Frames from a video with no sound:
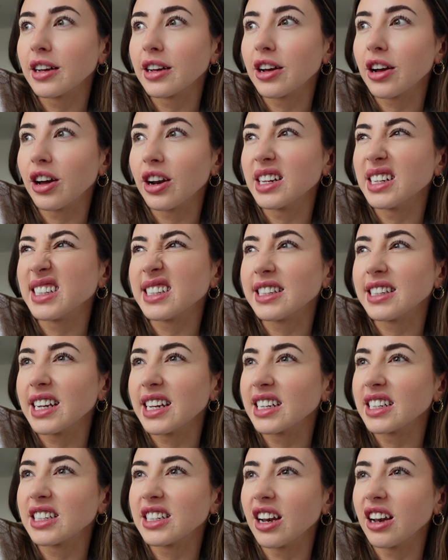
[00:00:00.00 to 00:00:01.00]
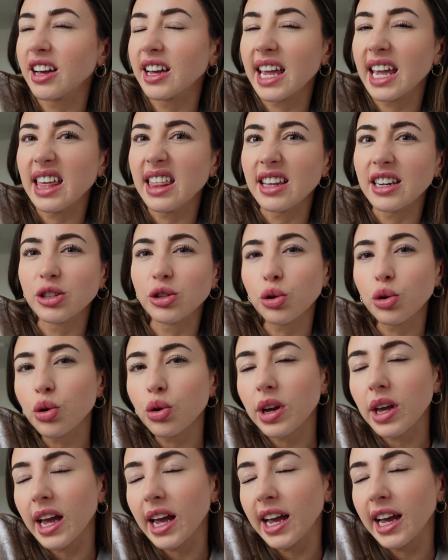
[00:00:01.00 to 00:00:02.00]
kind of stick to like either
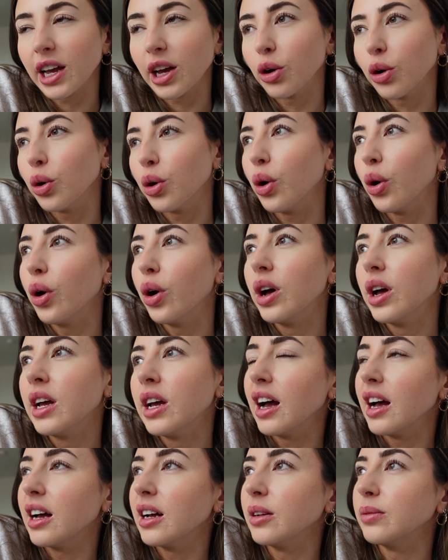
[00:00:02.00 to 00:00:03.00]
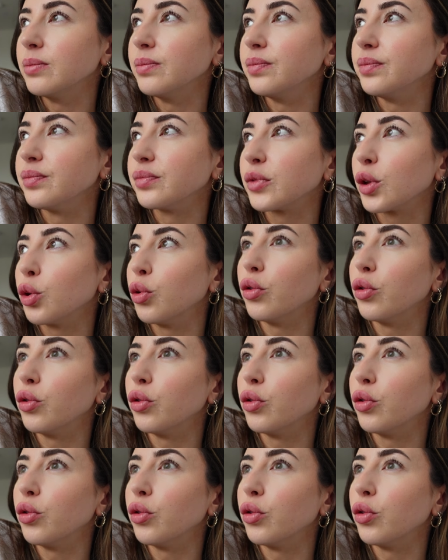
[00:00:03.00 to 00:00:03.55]
talking or vlogs